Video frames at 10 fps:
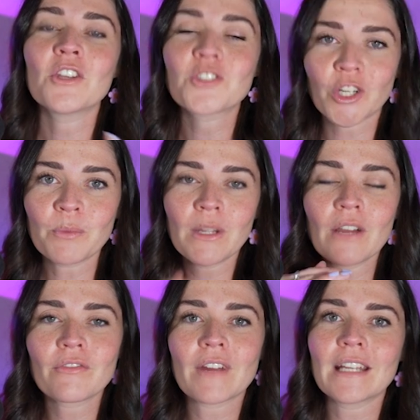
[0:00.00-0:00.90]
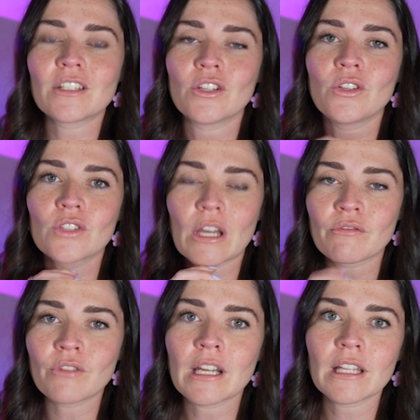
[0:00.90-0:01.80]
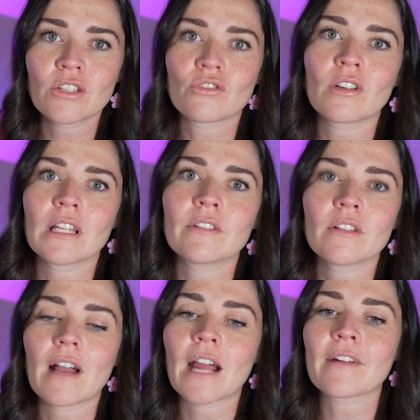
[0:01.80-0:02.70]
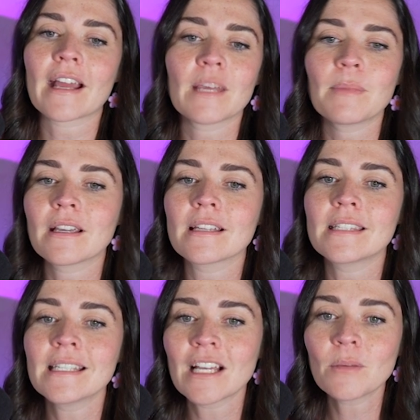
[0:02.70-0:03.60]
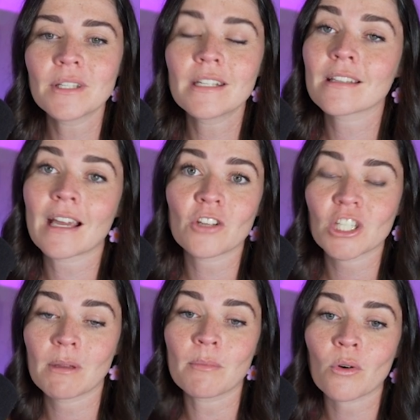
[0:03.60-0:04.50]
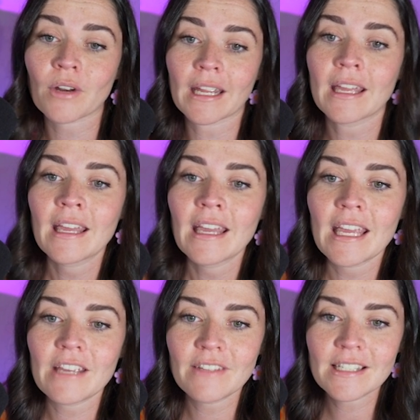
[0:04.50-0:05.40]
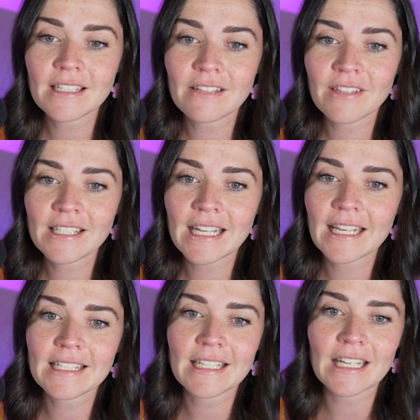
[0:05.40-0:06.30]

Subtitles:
Don't be afraid to use that really strong level of hierarchy, because this helps a design not to be boring. If this text